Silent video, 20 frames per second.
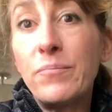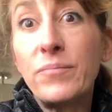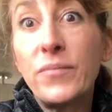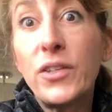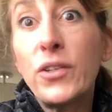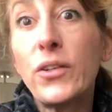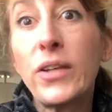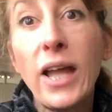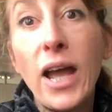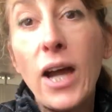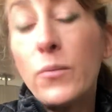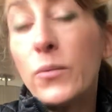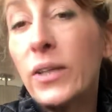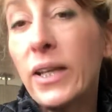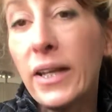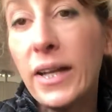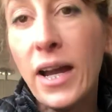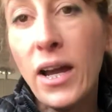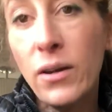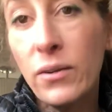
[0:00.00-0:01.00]
your cat will
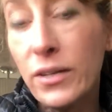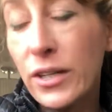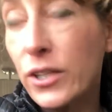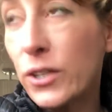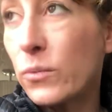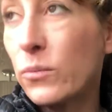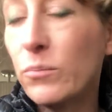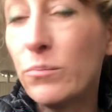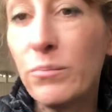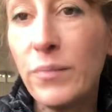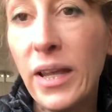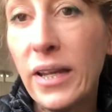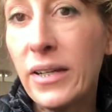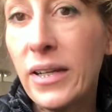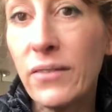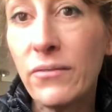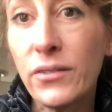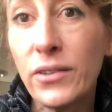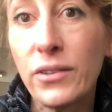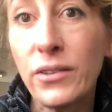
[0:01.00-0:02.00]
get out and you may
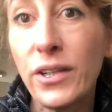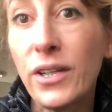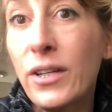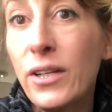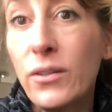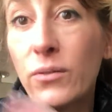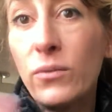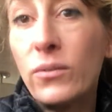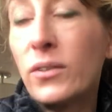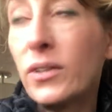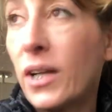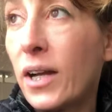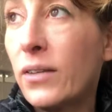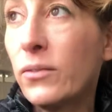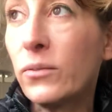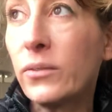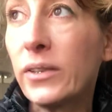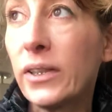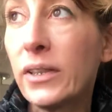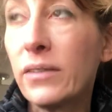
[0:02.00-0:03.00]
never, you know, God
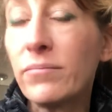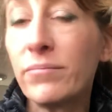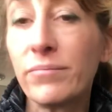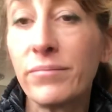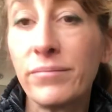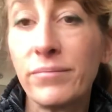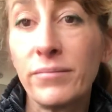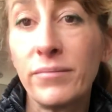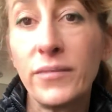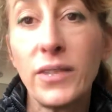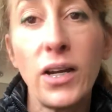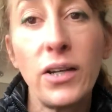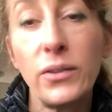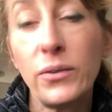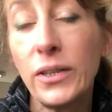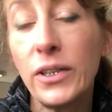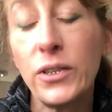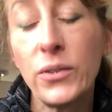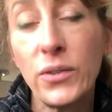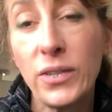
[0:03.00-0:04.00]

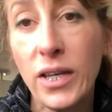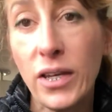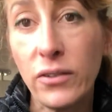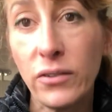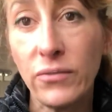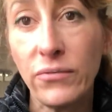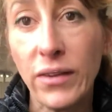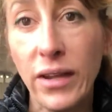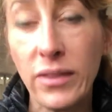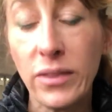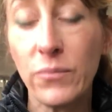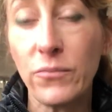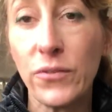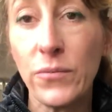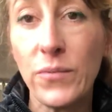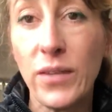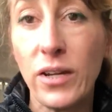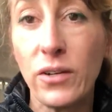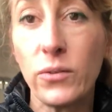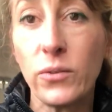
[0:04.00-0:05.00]
only knows how you'll find them from
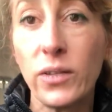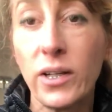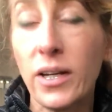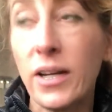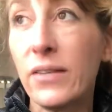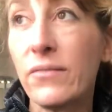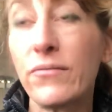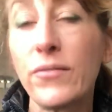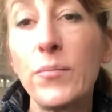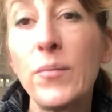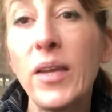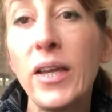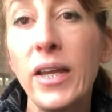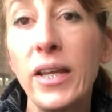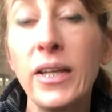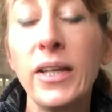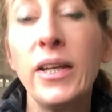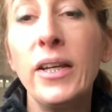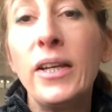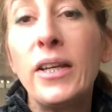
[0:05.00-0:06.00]
there, or God
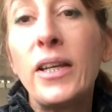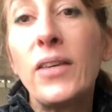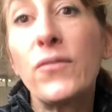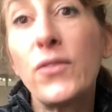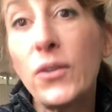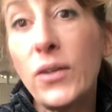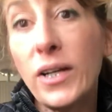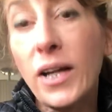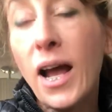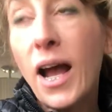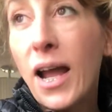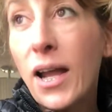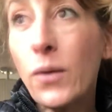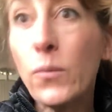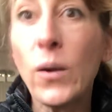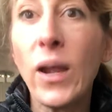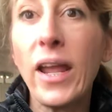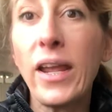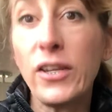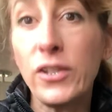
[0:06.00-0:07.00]
forbid, if you're on a
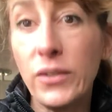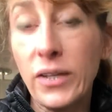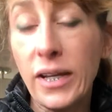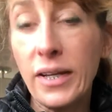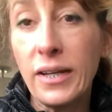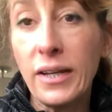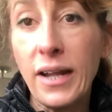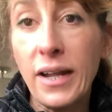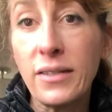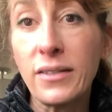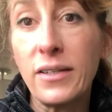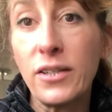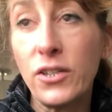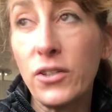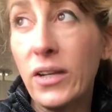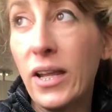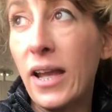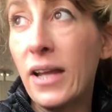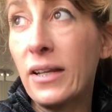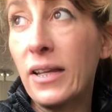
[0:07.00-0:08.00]
highway and you get in an accident, your
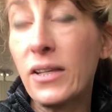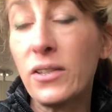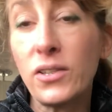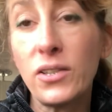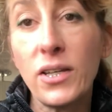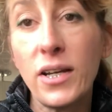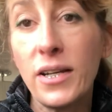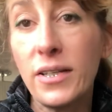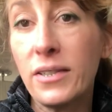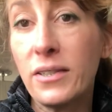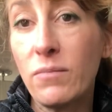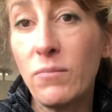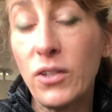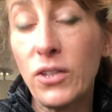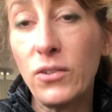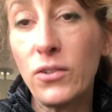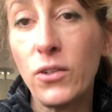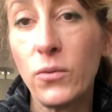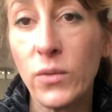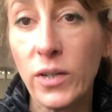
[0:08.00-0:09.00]
cat gets lost. I mean,
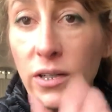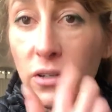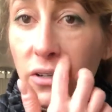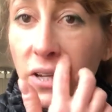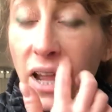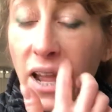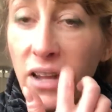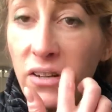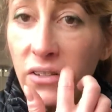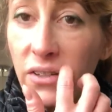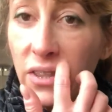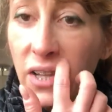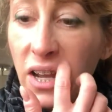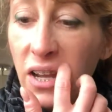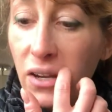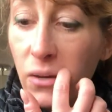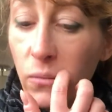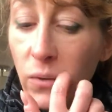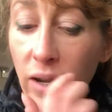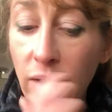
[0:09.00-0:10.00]
you don't want your cat on the
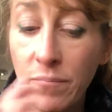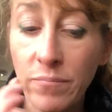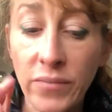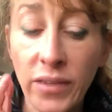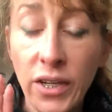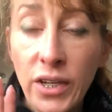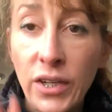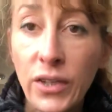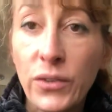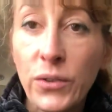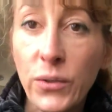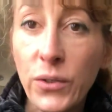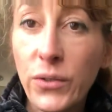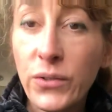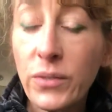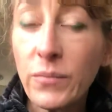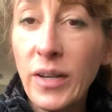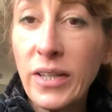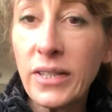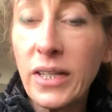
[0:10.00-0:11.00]
highway. So those
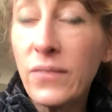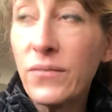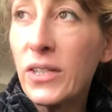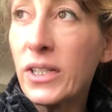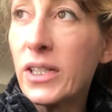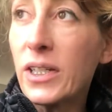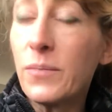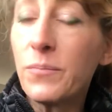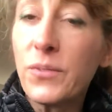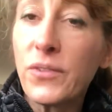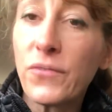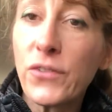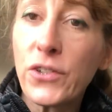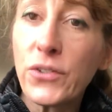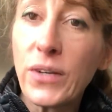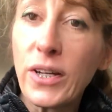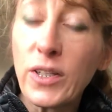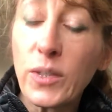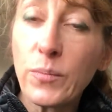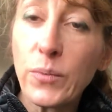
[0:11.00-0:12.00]
are my safety tips for
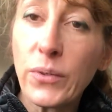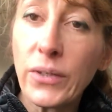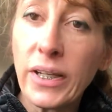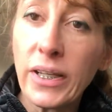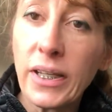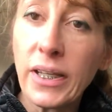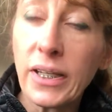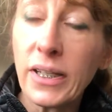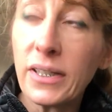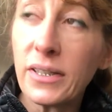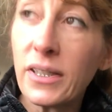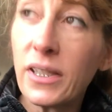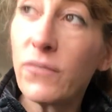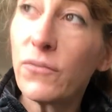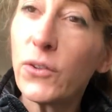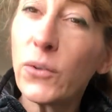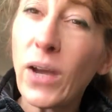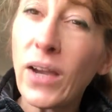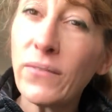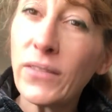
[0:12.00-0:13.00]
transporting kitties. If
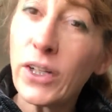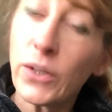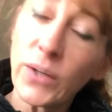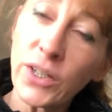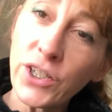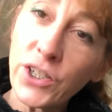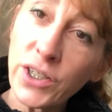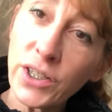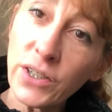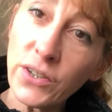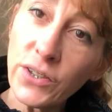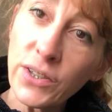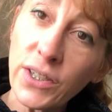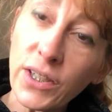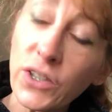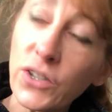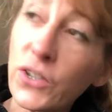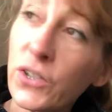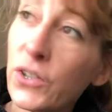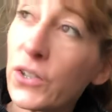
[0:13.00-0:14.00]
you have any questions,
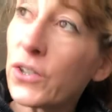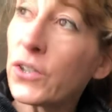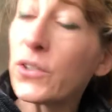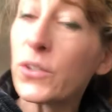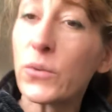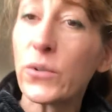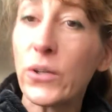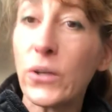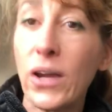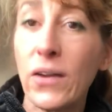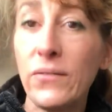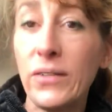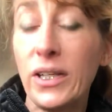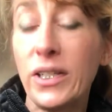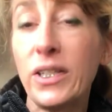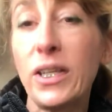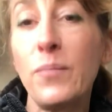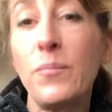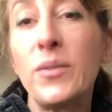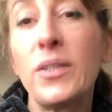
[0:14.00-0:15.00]
concerns, or you have any
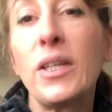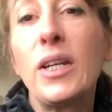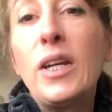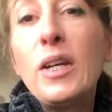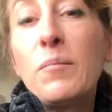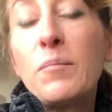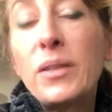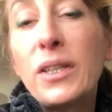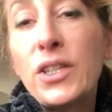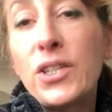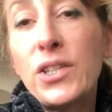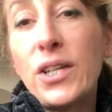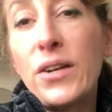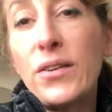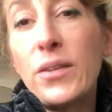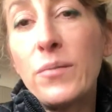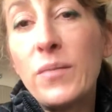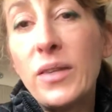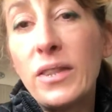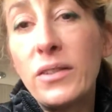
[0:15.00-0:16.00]
tips, please share
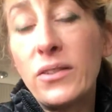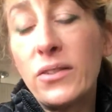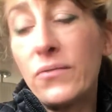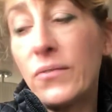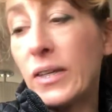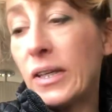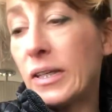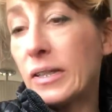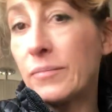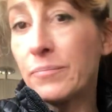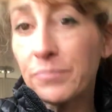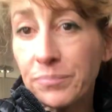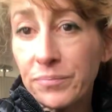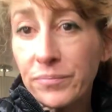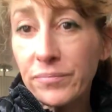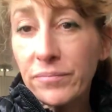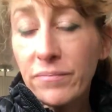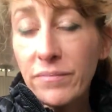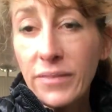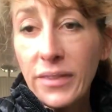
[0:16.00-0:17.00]
them in this feed.
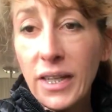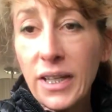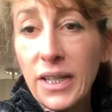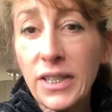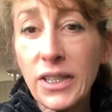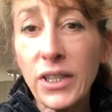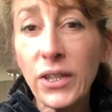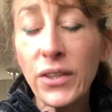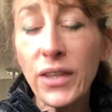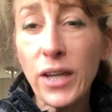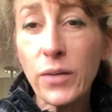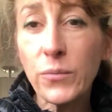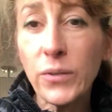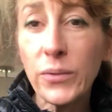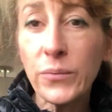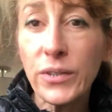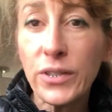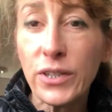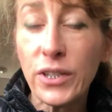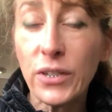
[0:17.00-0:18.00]
Until then, we
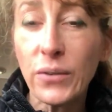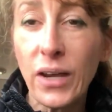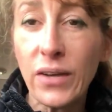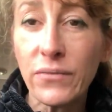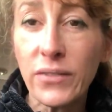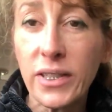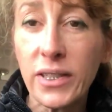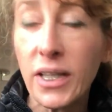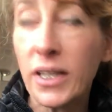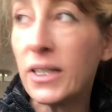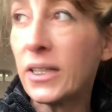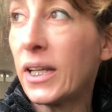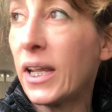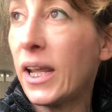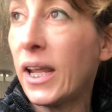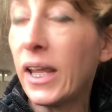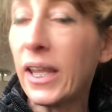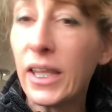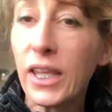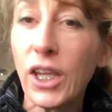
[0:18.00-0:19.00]
will see you every
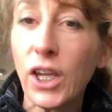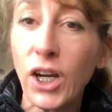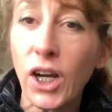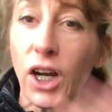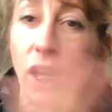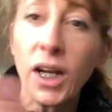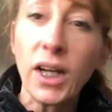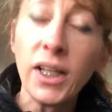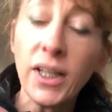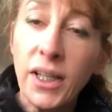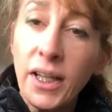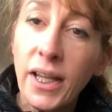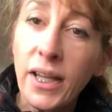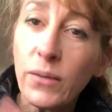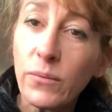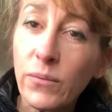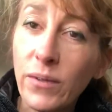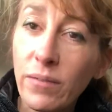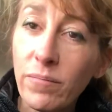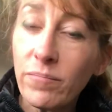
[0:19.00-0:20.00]
Sunday here
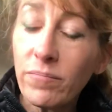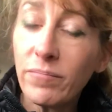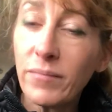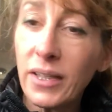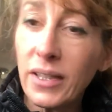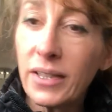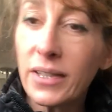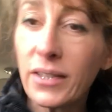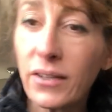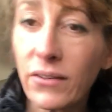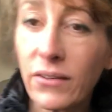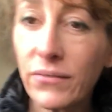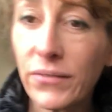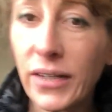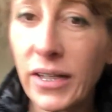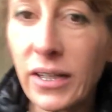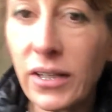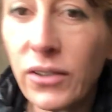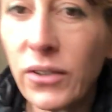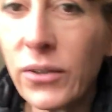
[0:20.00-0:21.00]
with me and
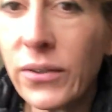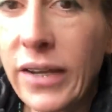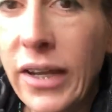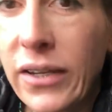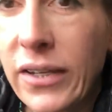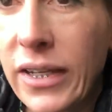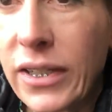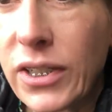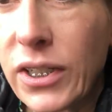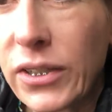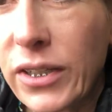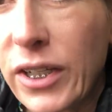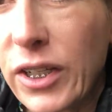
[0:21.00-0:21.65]
Serafina, who now you get to look